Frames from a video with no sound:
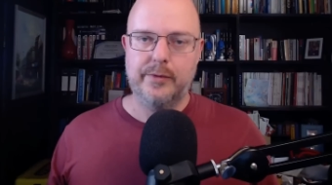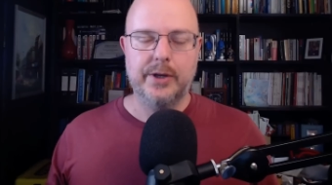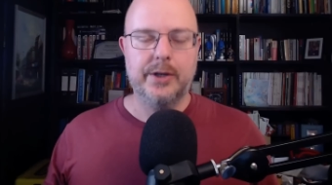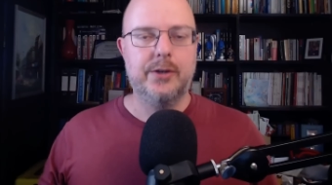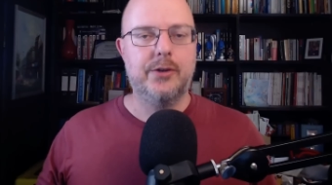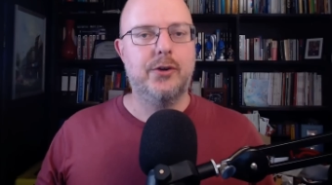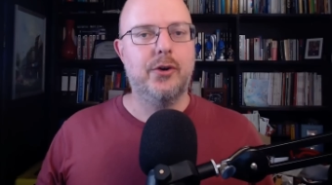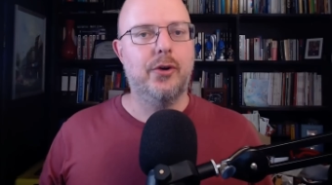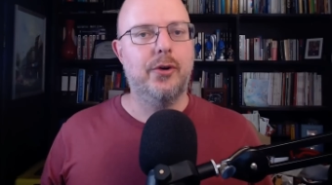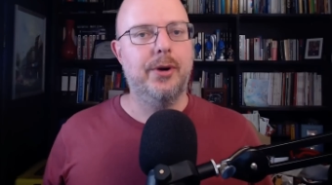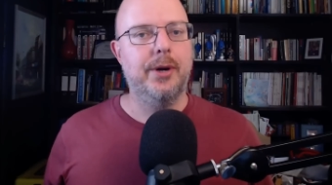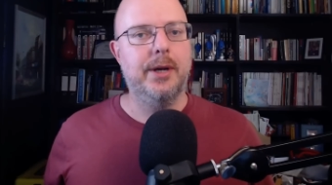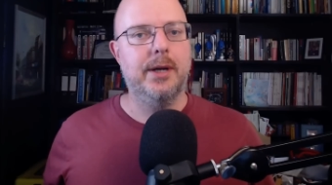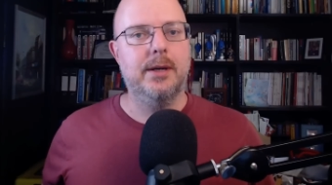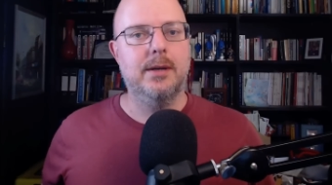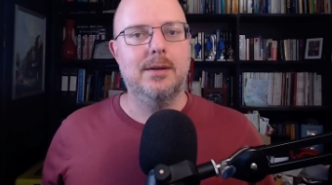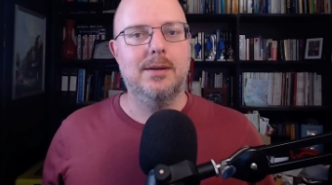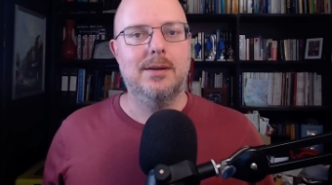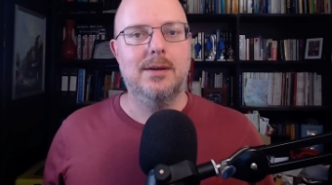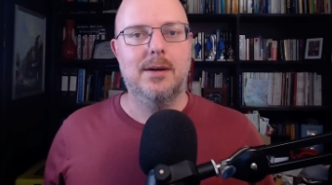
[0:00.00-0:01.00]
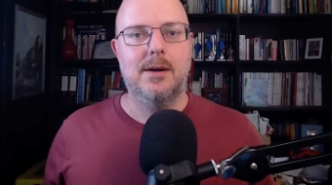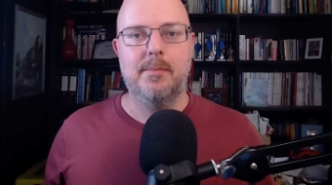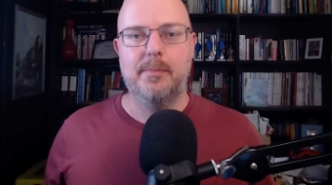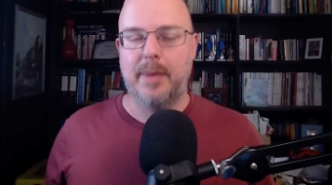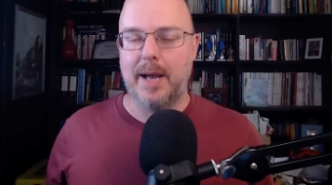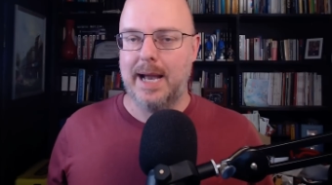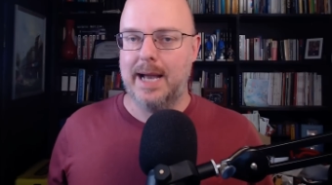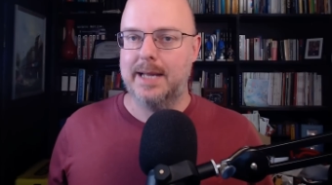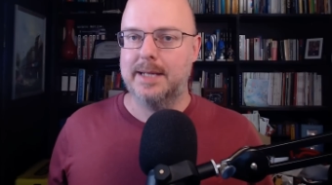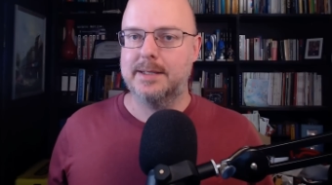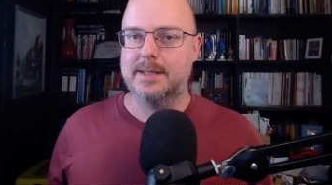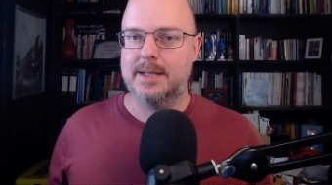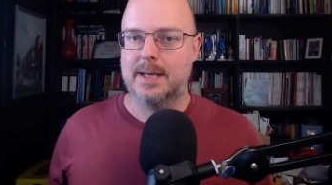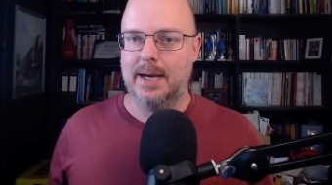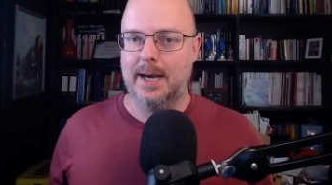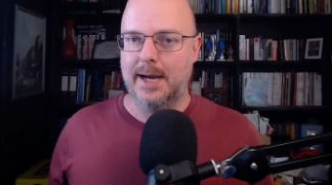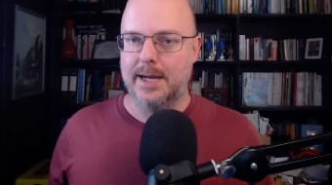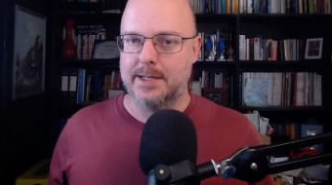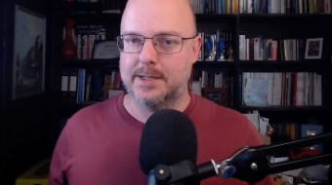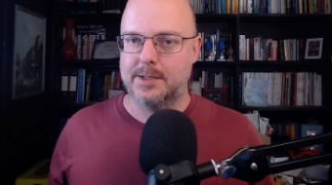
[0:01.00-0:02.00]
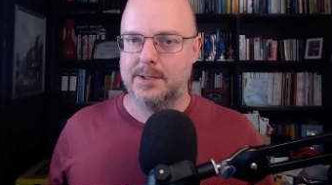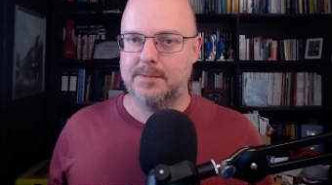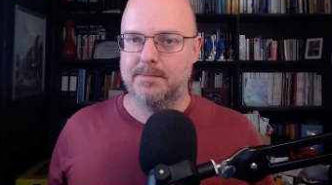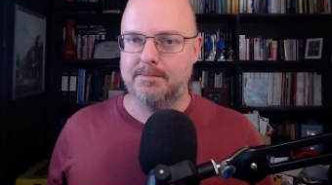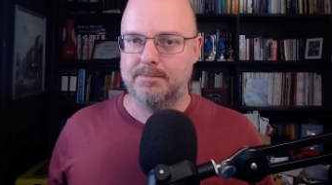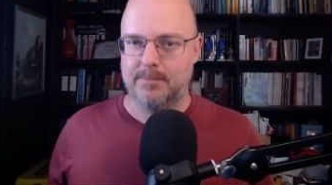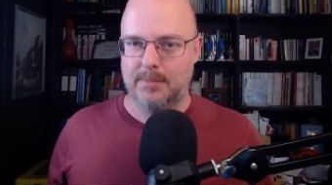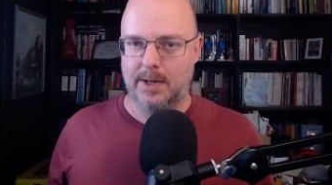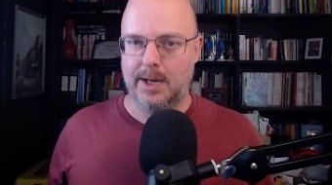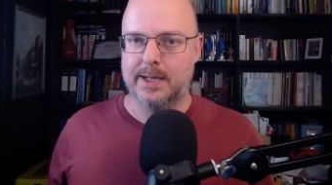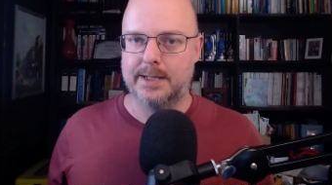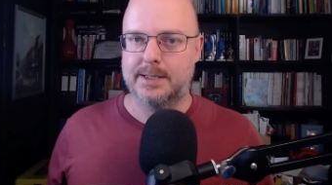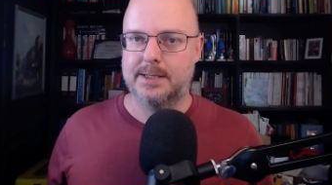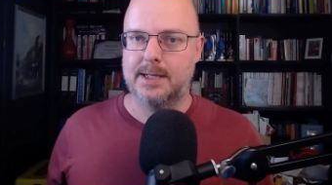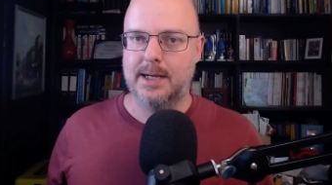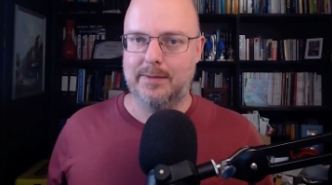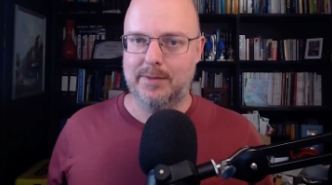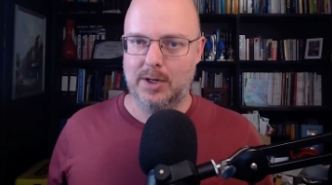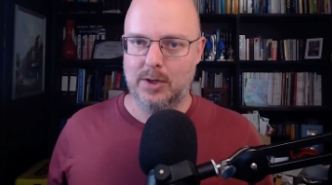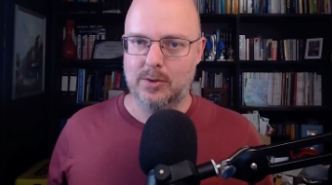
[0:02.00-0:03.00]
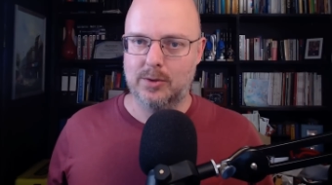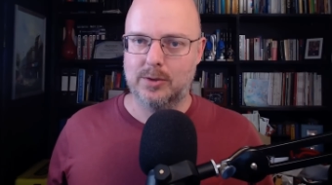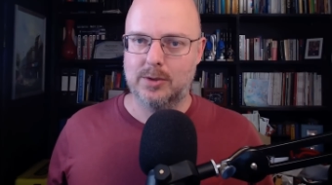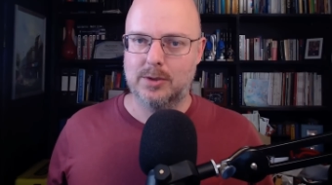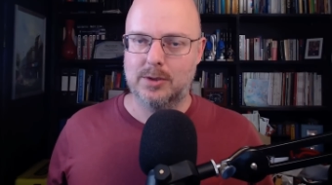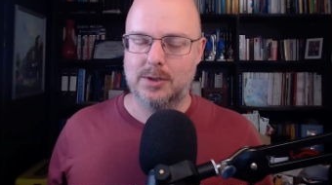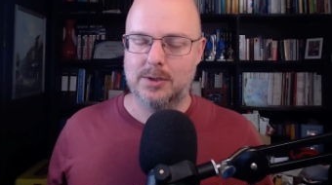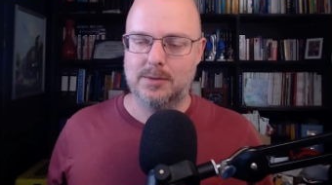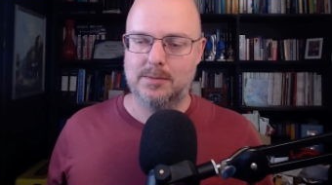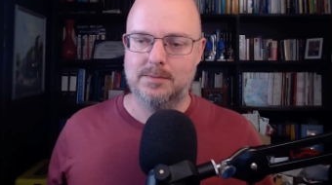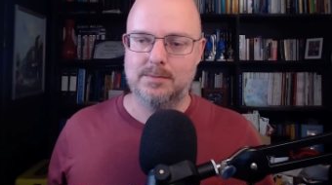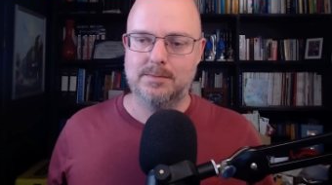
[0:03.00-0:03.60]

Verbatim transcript: Victoria bans gas. Let's have a look.